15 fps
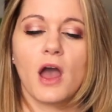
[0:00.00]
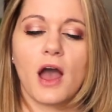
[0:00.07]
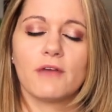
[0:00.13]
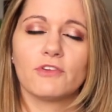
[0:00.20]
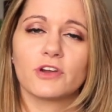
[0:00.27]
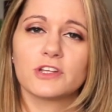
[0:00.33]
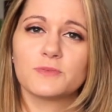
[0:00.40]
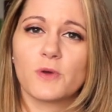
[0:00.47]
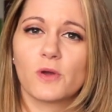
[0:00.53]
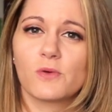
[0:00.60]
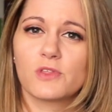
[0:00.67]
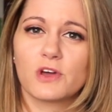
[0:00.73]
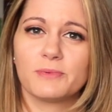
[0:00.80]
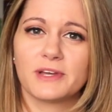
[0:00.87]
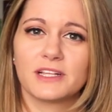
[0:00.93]
I've already spoken
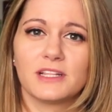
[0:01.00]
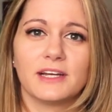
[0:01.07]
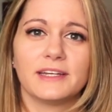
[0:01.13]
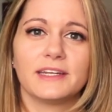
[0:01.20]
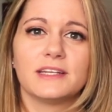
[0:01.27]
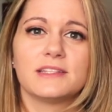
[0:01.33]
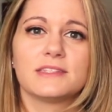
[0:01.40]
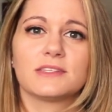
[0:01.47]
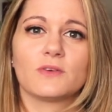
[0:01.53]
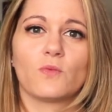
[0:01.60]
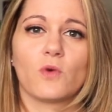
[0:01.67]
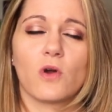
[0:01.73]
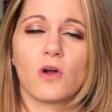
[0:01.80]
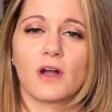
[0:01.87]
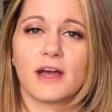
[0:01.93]
with all my clients.
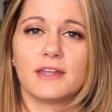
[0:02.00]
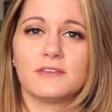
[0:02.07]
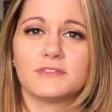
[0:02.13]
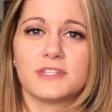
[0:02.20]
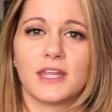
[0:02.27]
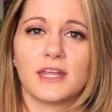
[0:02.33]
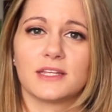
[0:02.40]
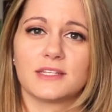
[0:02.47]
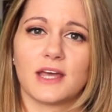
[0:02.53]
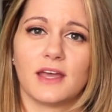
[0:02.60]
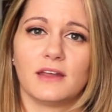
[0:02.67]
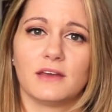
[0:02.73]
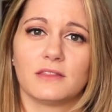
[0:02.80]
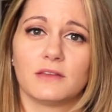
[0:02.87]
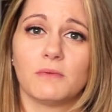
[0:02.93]
We're all kind of sitting
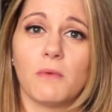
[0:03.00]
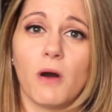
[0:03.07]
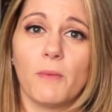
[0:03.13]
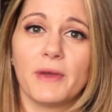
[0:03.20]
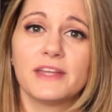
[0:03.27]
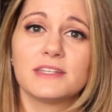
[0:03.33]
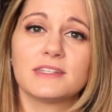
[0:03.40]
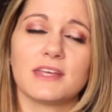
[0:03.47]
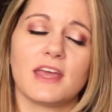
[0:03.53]
tight at the moment.